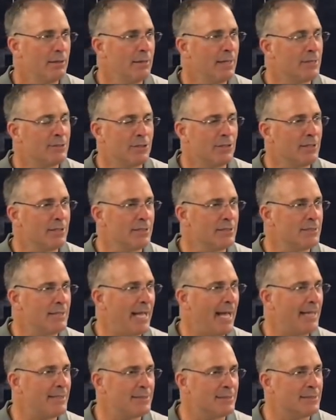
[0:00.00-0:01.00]
You guys look at the
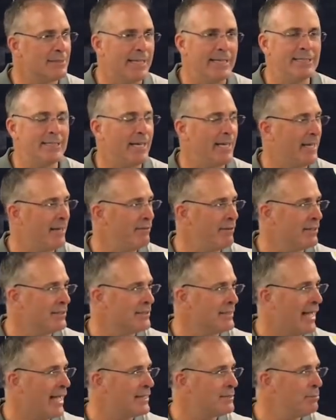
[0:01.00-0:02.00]
stats? Does DJ give you a
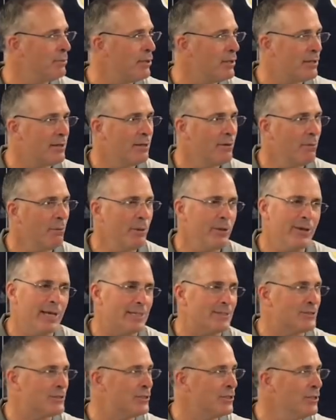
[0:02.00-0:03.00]
stats book? What do you
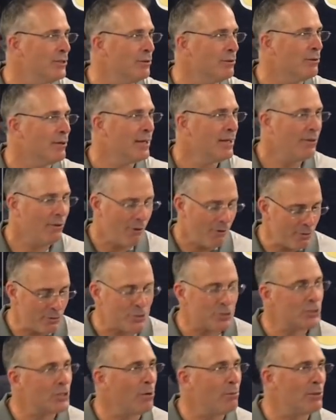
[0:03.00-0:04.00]
guys do? Oh,
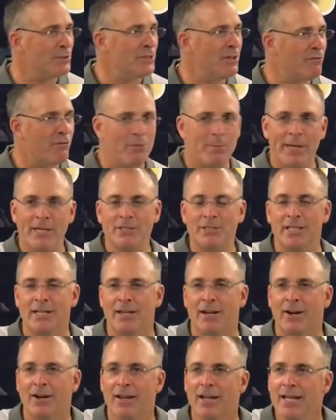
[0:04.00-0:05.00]
there's so much information
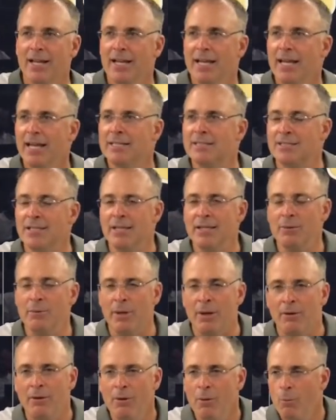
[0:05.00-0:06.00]
in there. It's, you
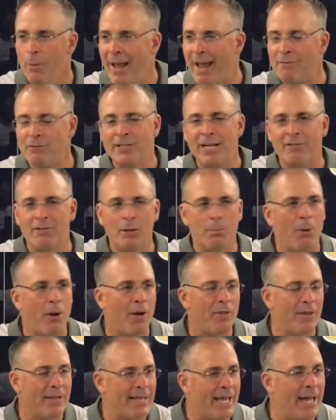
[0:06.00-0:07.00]
know, we average having the ball.
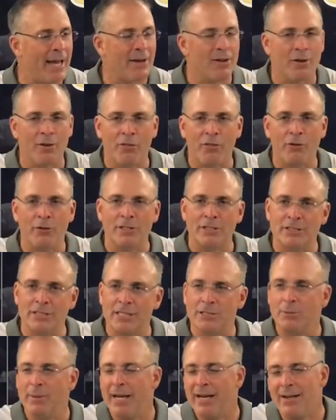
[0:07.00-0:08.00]
I think they had it on the
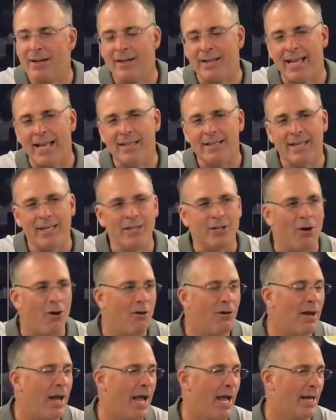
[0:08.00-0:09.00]
36. We had it on the
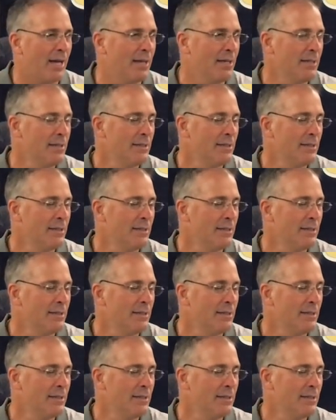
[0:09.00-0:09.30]
18-yard line.